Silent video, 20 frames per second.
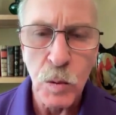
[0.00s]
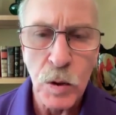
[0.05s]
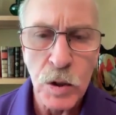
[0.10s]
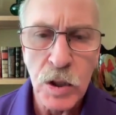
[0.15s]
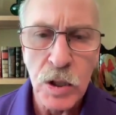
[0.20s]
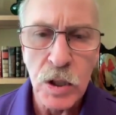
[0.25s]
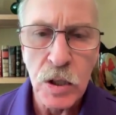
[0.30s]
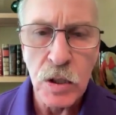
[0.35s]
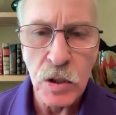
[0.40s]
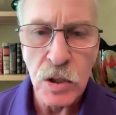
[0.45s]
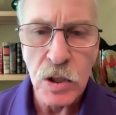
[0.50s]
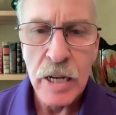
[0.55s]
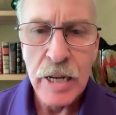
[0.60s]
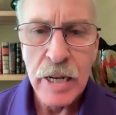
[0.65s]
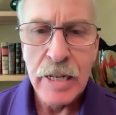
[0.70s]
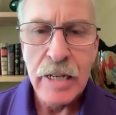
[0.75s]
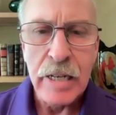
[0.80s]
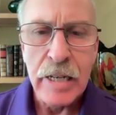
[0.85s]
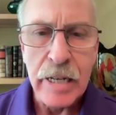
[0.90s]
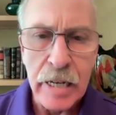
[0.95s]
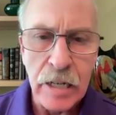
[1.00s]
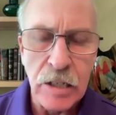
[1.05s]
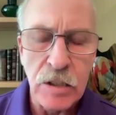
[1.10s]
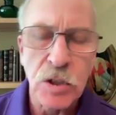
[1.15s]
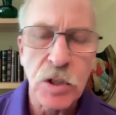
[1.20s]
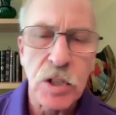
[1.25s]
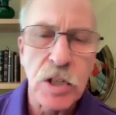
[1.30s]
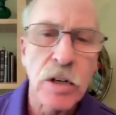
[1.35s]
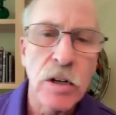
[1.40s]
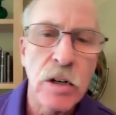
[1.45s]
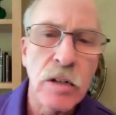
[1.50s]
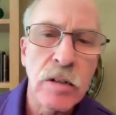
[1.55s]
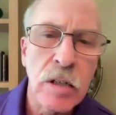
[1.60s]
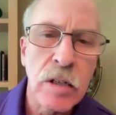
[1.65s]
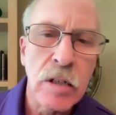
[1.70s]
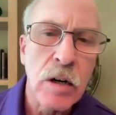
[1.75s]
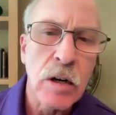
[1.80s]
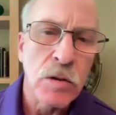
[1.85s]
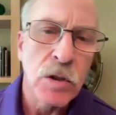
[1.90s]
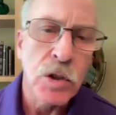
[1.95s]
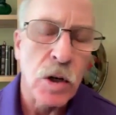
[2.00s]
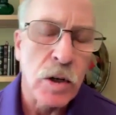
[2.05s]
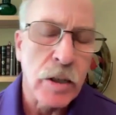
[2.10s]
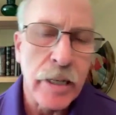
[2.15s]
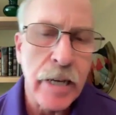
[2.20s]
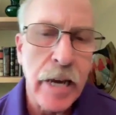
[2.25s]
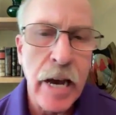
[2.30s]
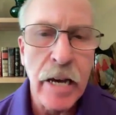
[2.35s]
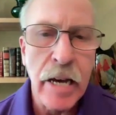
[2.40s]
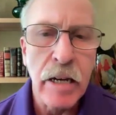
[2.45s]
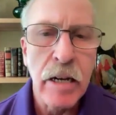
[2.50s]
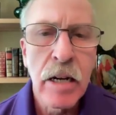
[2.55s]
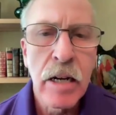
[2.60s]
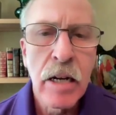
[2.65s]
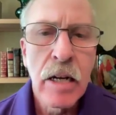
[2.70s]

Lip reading: which is easier, and you don't start to get